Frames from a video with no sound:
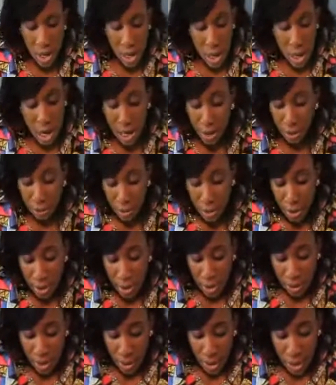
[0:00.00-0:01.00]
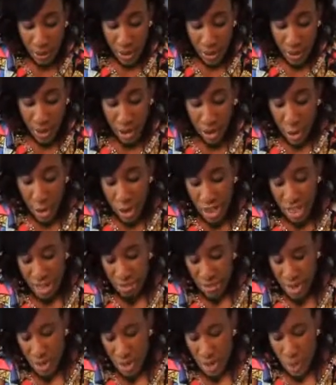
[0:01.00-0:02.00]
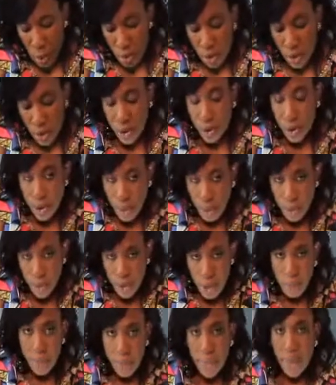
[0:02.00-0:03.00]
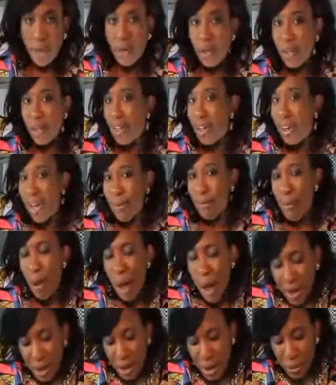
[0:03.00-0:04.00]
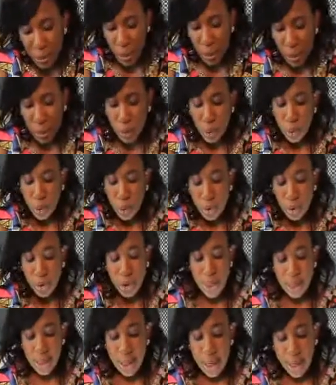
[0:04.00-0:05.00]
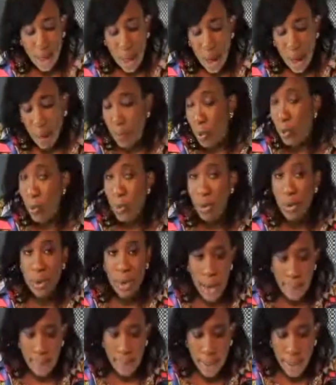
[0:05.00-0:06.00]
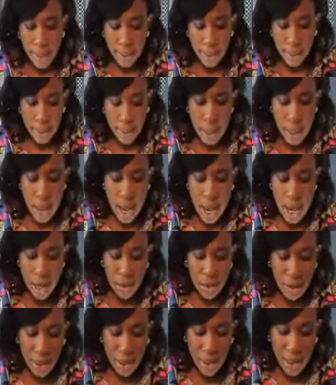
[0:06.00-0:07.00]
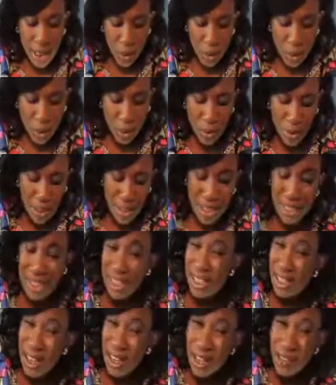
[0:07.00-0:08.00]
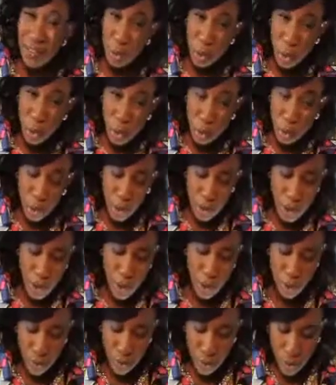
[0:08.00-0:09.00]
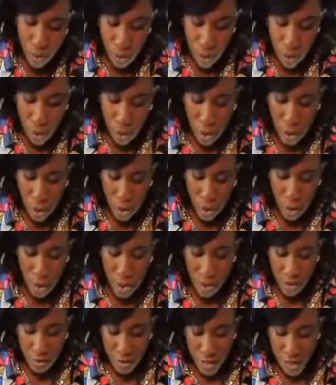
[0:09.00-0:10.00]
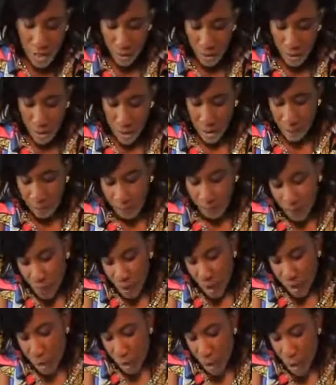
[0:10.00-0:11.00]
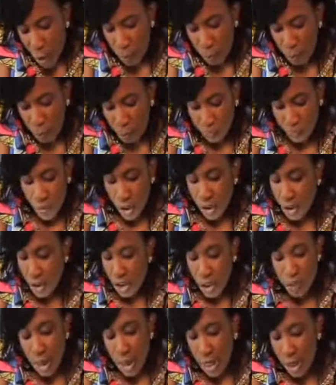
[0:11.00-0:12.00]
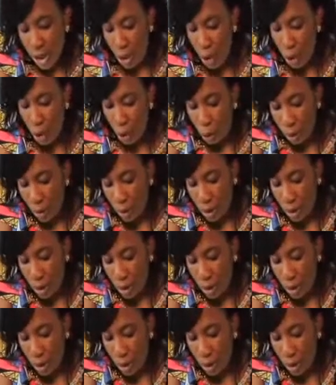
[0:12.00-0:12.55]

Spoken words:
I mean, there's no limits to what you can do with Chapman. You can add pineapple, you can add apples. I mean, I don't think anyone can say they have a monopoly to any recipe. So just make it your own.